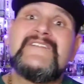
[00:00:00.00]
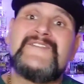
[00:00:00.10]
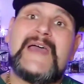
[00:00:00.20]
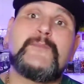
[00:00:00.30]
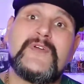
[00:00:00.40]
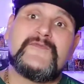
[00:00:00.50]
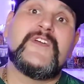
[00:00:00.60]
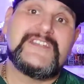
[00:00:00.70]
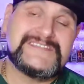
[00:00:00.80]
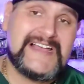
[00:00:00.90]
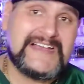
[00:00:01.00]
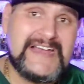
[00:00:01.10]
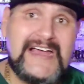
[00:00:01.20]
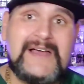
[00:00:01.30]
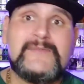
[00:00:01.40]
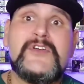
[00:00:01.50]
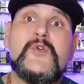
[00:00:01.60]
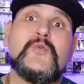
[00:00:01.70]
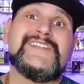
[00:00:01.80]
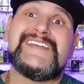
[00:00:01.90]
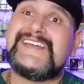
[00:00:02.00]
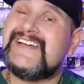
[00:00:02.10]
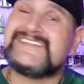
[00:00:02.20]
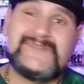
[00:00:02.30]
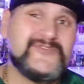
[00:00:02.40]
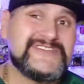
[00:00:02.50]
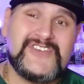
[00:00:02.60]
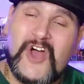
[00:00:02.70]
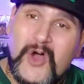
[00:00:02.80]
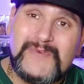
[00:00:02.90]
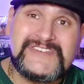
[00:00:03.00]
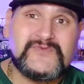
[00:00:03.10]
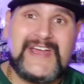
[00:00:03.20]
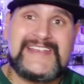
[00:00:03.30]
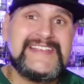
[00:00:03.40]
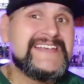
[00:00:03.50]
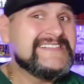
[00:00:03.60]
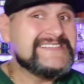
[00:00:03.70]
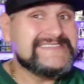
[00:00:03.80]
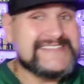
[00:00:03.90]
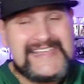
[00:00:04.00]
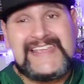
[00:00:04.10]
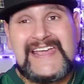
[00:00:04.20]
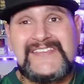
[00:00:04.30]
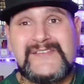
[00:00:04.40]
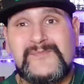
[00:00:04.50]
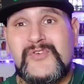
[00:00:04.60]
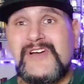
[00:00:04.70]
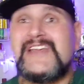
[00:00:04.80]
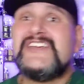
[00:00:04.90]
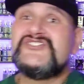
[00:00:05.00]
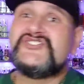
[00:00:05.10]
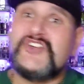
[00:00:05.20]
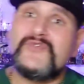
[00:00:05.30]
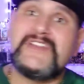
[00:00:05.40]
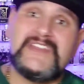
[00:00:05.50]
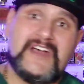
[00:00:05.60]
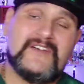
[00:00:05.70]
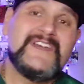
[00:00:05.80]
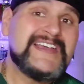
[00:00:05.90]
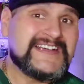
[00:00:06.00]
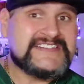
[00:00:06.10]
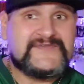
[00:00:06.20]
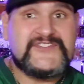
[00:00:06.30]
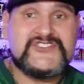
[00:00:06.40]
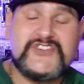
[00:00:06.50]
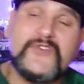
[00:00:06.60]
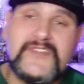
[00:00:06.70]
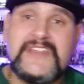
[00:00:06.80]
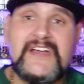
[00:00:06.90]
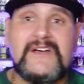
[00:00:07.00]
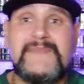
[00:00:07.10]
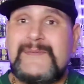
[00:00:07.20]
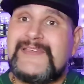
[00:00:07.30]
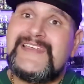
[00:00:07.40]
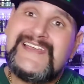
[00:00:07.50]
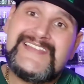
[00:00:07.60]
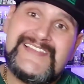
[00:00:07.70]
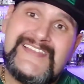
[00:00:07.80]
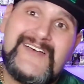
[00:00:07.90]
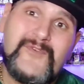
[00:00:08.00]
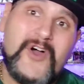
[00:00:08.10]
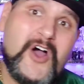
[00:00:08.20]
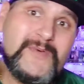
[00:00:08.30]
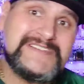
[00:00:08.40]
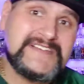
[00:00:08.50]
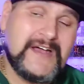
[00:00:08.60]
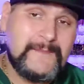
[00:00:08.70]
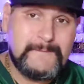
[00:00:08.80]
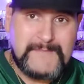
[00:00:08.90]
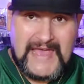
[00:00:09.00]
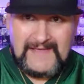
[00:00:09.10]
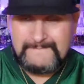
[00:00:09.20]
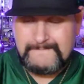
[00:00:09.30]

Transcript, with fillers: Fatboyfragrance.com where the customer is always right. Take care of your boy. Show the love. Because if you show the love, baby, the love will always come back.